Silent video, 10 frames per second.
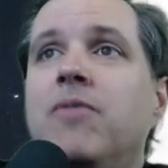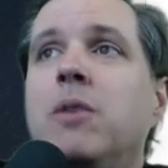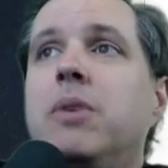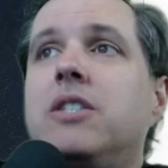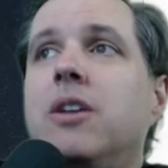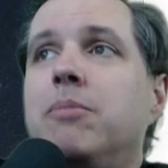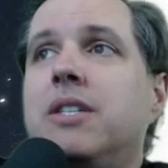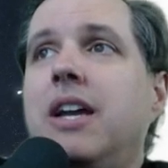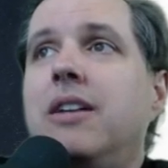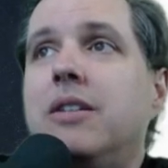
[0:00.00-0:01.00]
But
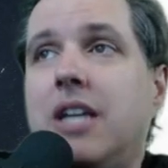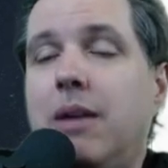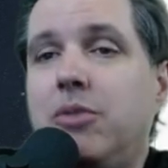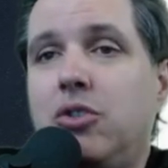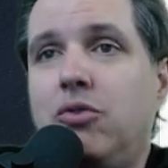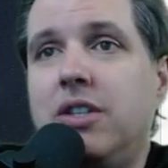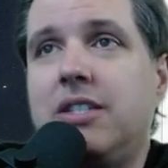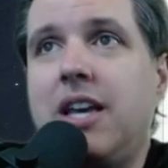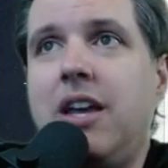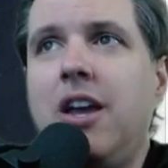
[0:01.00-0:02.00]
sometimes students
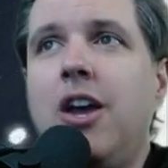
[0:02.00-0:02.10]
say,